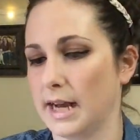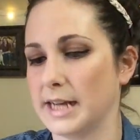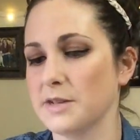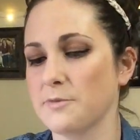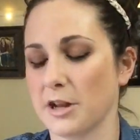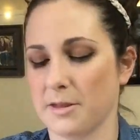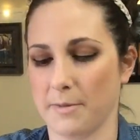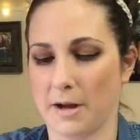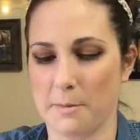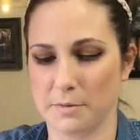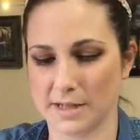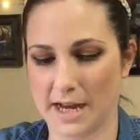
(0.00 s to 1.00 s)
I did wear them a
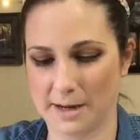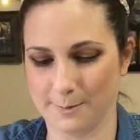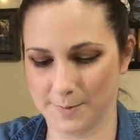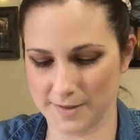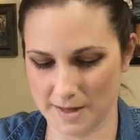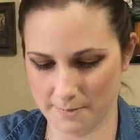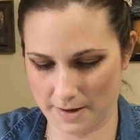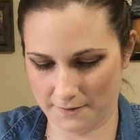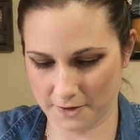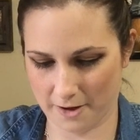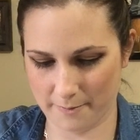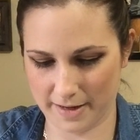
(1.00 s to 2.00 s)
couple times
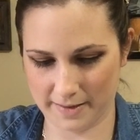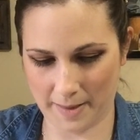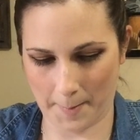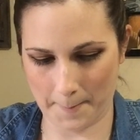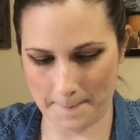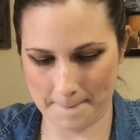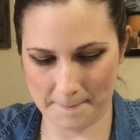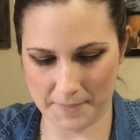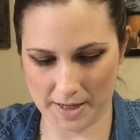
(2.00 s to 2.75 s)
after I made them,